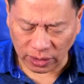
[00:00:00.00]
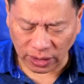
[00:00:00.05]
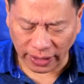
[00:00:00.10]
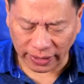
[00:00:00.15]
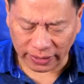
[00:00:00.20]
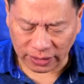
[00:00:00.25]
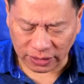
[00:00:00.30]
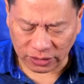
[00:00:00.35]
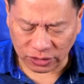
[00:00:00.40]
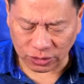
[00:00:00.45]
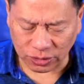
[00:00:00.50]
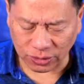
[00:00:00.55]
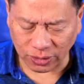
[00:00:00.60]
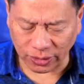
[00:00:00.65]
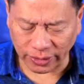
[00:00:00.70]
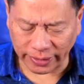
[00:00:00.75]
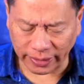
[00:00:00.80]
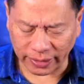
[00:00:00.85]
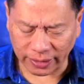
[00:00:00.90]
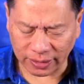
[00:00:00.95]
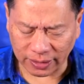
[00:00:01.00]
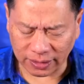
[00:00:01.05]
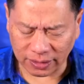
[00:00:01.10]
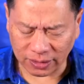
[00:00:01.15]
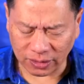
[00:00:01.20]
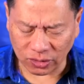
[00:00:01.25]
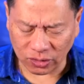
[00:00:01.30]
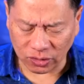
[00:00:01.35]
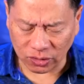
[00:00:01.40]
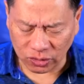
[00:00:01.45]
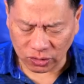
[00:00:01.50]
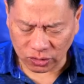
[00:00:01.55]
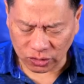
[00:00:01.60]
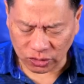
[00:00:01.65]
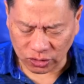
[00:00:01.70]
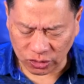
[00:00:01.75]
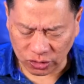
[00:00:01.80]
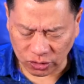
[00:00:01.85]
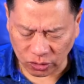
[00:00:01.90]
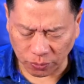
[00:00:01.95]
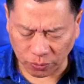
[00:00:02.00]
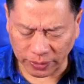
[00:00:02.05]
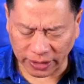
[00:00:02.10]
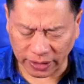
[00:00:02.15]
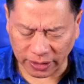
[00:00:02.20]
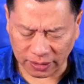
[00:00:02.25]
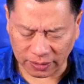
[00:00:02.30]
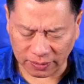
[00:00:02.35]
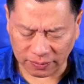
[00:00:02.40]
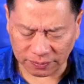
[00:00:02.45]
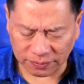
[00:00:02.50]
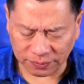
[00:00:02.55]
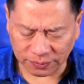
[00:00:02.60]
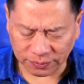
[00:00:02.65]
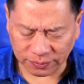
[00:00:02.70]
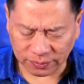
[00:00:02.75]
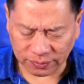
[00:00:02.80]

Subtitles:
with light and joy. So be it.